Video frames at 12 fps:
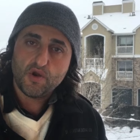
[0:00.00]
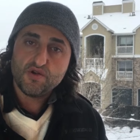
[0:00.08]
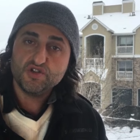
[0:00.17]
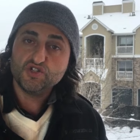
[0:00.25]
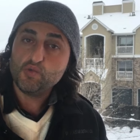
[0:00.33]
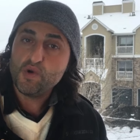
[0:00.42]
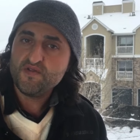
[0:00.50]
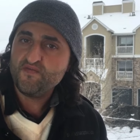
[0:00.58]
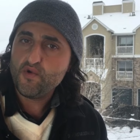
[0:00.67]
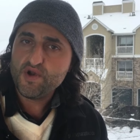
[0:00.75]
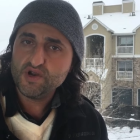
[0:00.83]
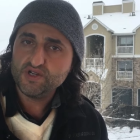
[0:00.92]
Are you
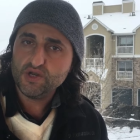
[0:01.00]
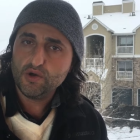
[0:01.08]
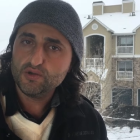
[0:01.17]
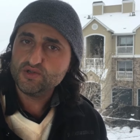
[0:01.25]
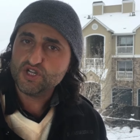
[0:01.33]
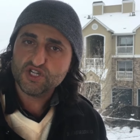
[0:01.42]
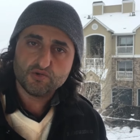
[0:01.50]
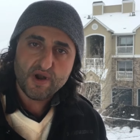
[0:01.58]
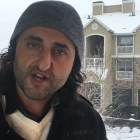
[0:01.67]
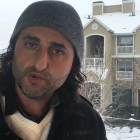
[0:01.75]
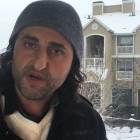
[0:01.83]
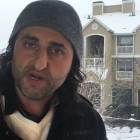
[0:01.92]
twenty-four years old, just
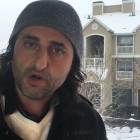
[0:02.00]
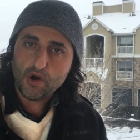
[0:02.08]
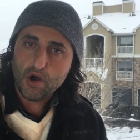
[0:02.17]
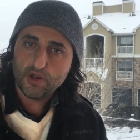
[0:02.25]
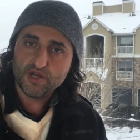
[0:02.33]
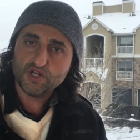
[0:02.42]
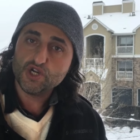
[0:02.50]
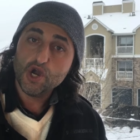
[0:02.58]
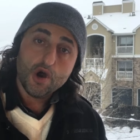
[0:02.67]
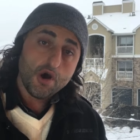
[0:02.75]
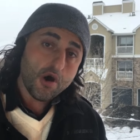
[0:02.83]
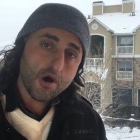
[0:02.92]
graduated college,
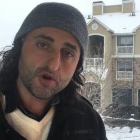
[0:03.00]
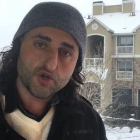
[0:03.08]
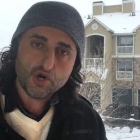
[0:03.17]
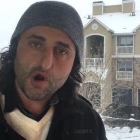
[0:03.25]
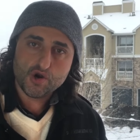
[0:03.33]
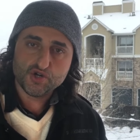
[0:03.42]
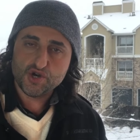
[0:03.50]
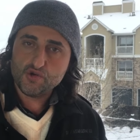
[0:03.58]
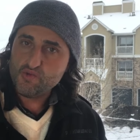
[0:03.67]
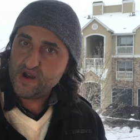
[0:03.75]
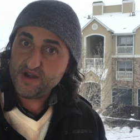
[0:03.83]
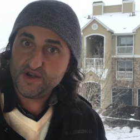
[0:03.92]
hard charger,
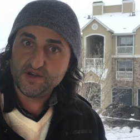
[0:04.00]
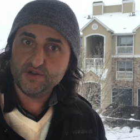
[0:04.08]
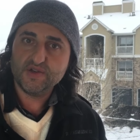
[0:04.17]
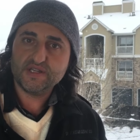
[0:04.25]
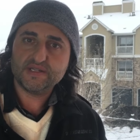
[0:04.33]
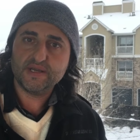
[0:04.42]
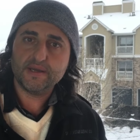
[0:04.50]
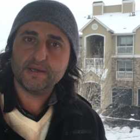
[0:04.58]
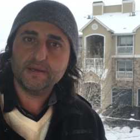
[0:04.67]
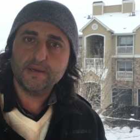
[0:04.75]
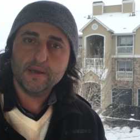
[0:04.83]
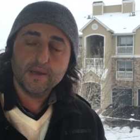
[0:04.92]
ready to do this thing?